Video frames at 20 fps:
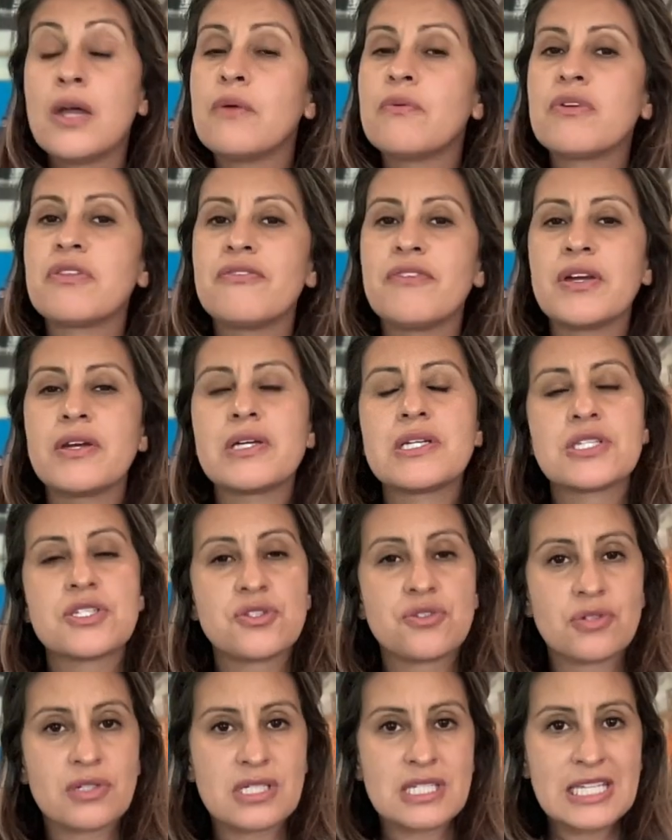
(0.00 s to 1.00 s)
with very
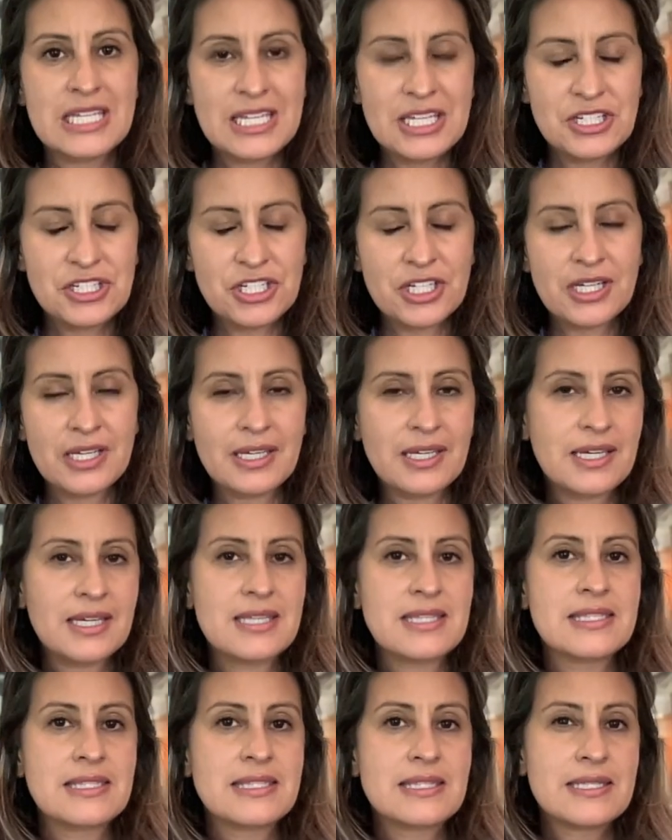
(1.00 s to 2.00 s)
strategic
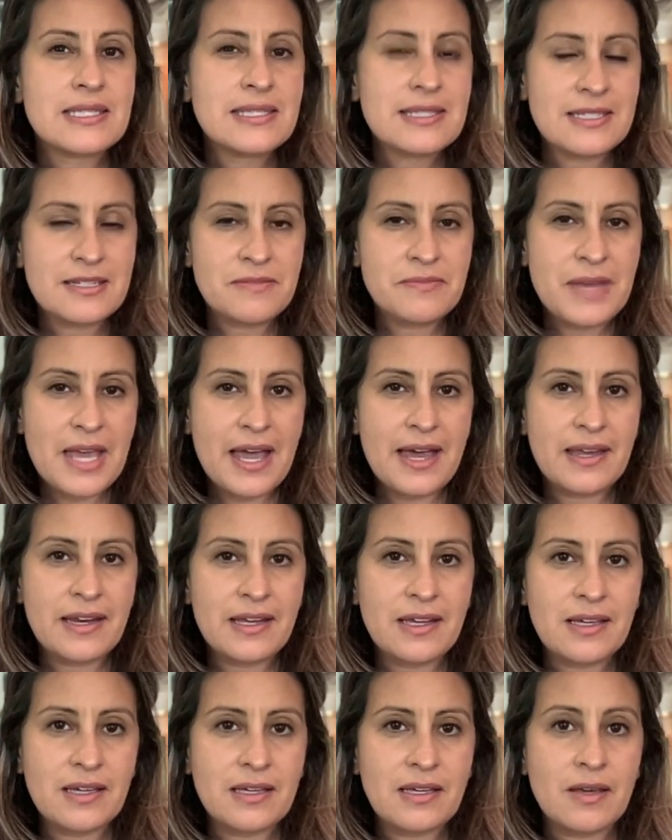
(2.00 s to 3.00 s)
and
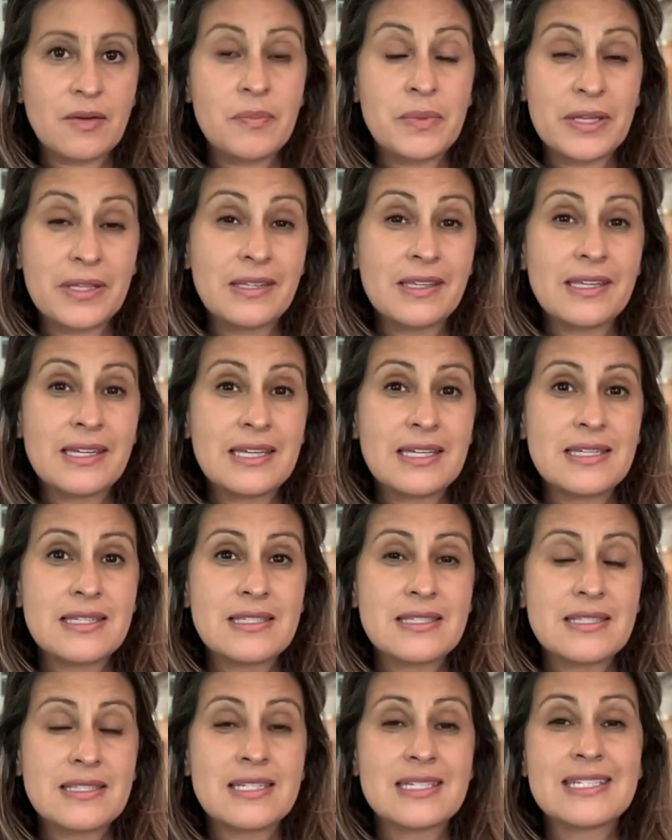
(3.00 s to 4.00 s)
systematic
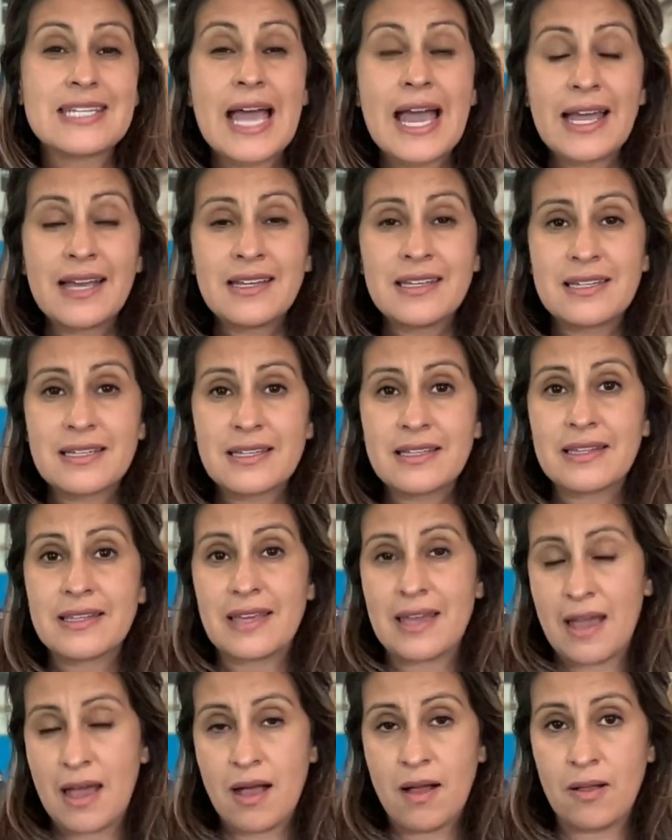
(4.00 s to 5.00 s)
abilities to technically
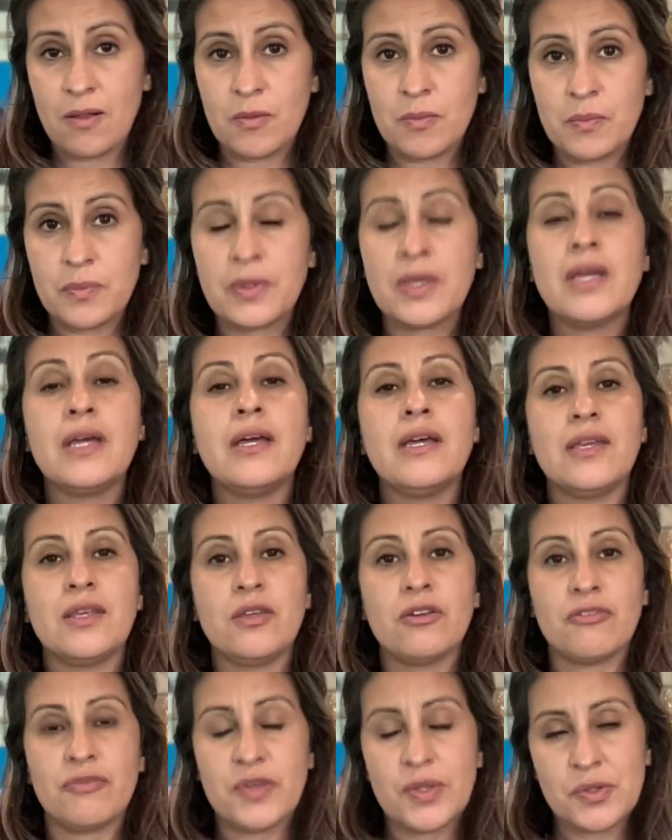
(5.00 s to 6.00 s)
help
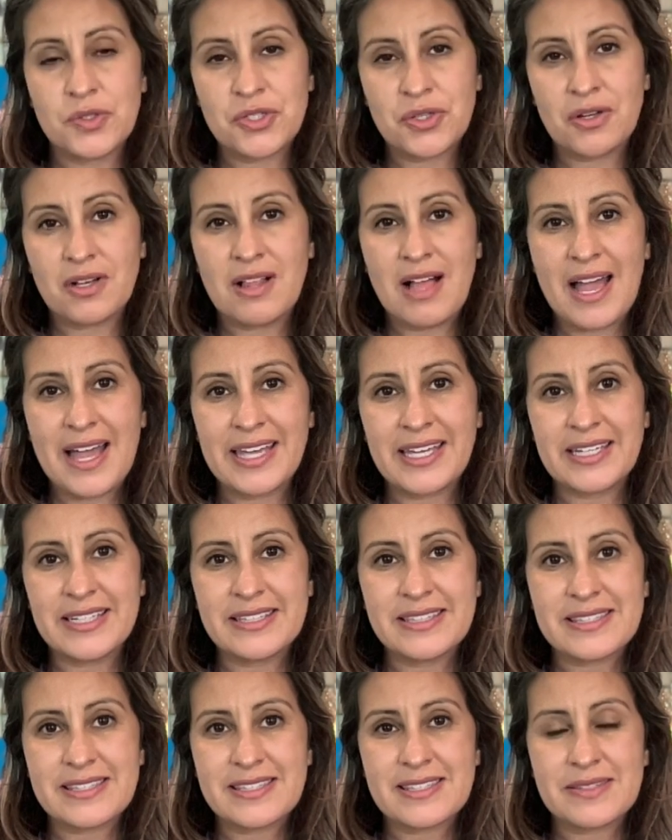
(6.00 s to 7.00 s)
your future
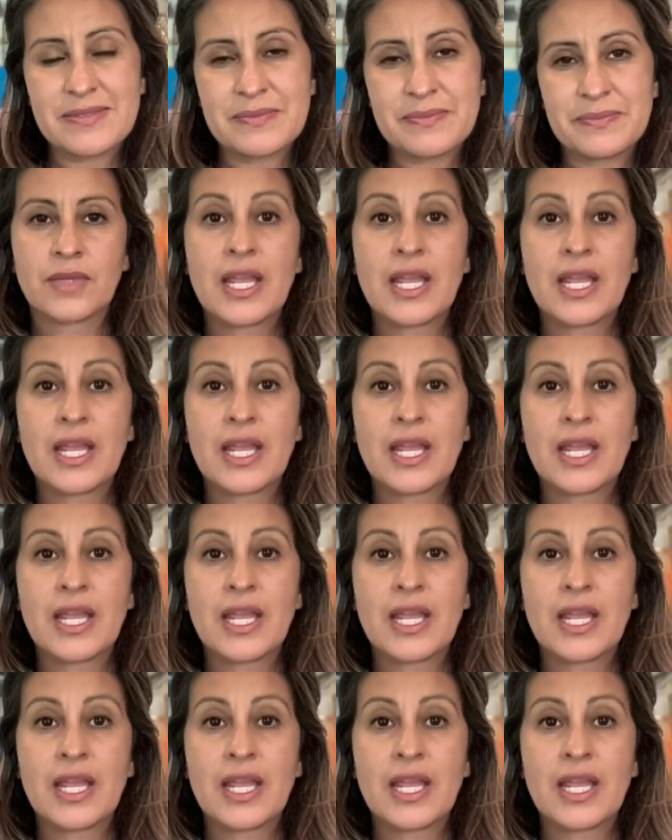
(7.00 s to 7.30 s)
clients.